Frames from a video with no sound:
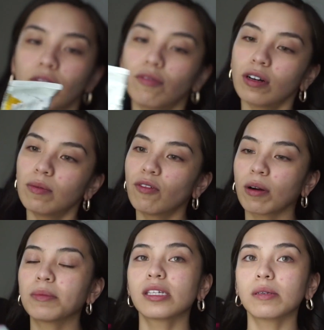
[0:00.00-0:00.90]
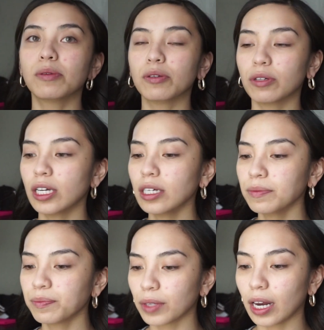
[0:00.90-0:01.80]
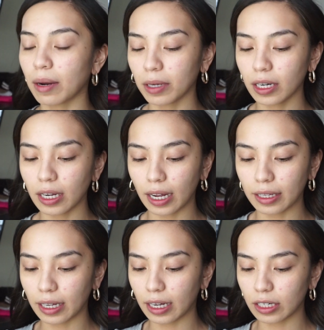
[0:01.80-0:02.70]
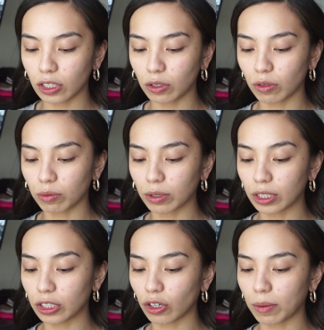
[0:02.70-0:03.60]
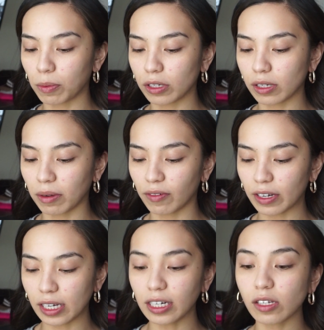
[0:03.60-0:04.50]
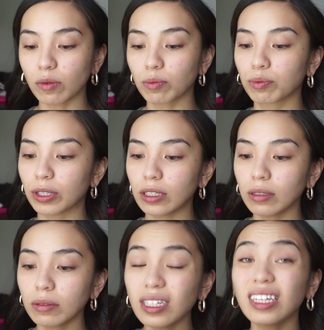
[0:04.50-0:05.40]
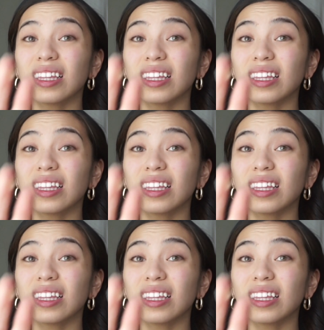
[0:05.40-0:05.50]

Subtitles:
from Pharmacy Beauty. And I'm gonna add that to the really dry points of my face. And it's a really, really